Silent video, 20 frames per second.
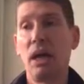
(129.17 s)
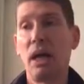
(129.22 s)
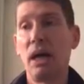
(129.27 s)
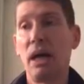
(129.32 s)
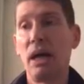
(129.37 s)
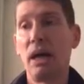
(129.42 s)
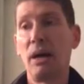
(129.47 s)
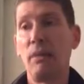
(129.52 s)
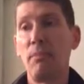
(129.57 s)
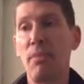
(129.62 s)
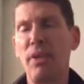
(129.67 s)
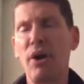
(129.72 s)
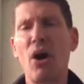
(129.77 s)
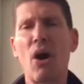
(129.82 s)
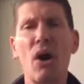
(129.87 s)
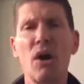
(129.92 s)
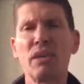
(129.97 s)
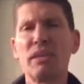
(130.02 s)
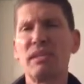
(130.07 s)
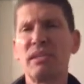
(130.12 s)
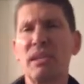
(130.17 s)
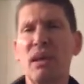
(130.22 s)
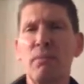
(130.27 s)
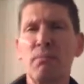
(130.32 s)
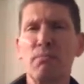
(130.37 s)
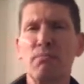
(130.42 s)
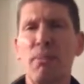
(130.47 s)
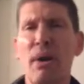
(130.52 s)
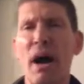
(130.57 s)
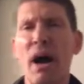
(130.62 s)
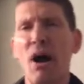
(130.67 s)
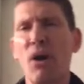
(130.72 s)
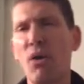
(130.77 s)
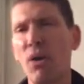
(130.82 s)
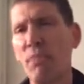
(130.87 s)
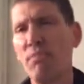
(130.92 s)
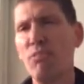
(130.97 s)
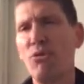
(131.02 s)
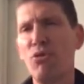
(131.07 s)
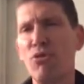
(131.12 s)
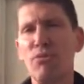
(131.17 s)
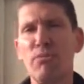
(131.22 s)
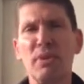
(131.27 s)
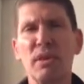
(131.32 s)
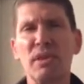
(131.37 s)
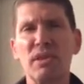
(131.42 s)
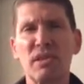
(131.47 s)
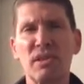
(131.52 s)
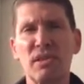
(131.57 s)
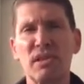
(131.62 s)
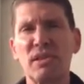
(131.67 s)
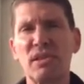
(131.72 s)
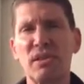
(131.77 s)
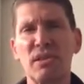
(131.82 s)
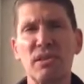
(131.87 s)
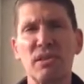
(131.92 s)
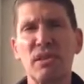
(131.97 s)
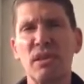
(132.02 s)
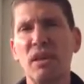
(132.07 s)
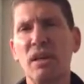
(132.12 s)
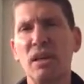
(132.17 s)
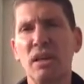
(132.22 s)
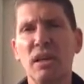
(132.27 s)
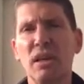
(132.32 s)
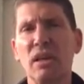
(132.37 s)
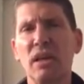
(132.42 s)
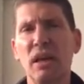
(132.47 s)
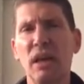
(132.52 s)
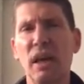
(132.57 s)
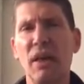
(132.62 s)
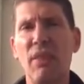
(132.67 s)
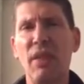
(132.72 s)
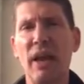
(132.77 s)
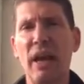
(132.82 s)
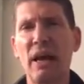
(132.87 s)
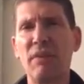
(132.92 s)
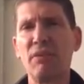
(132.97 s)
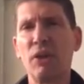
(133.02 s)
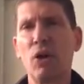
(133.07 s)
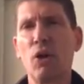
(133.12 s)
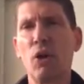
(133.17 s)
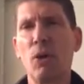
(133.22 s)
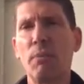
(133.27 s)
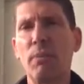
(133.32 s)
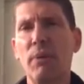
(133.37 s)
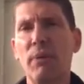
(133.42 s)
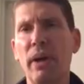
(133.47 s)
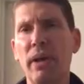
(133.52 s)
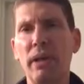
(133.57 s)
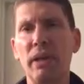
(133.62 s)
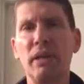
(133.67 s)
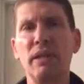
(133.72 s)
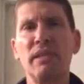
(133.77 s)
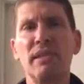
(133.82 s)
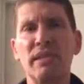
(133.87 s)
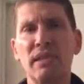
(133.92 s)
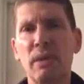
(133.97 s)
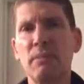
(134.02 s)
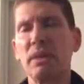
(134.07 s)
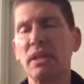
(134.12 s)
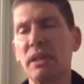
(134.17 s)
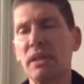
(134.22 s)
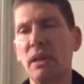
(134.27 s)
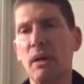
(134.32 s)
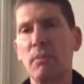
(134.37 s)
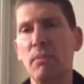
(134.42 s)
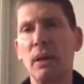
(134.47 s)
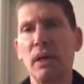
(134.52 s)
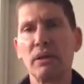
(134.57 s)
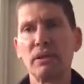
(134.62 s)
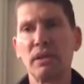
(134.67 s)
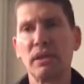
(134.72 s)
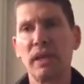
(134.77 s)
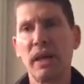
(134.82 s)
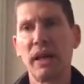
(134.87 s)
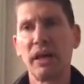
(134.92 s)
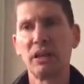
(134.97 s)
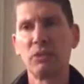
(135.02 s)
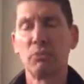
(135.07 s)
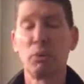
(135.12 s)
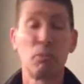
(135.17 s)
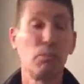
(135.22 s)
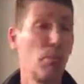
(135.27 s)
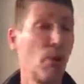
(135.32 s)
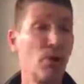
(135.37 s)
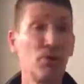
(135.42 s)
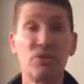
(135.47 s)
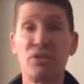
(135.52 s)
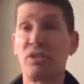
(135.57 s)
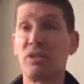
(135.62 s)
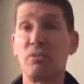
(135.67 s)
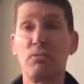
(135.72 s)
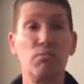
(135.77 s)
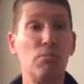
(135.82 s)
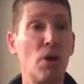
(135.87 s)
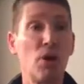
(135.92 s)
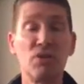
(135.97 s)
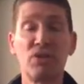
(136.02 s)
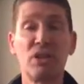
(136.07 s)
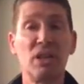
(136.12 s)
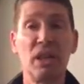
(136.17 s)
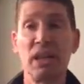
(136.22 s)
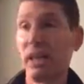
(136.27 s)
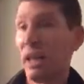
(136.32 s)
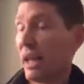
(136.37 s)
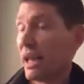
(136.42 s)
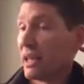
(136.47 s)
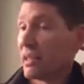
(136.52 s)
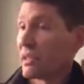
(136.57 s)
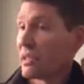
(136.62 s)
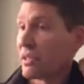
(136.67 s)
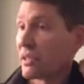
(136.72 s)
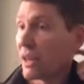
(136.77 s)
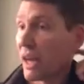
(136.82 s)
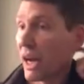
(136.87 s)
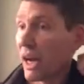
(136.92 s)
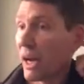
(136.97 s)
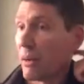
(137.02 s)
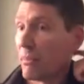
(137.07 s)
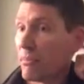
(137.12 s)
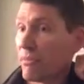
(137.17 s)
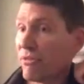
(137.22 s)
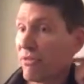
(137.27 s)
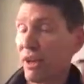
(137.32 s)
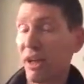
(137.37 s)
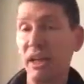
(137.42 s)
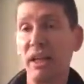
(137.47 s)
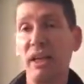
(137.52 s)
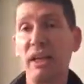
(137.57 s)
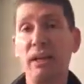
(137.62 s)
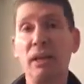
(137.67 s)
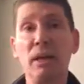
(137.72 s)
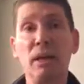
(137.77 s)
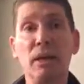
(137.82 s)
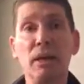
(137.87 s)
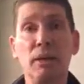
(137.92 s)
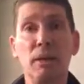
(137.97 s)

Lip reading: There are some power movements that I've incorporated in some of the dumbbell stacks, but mostly it's fairly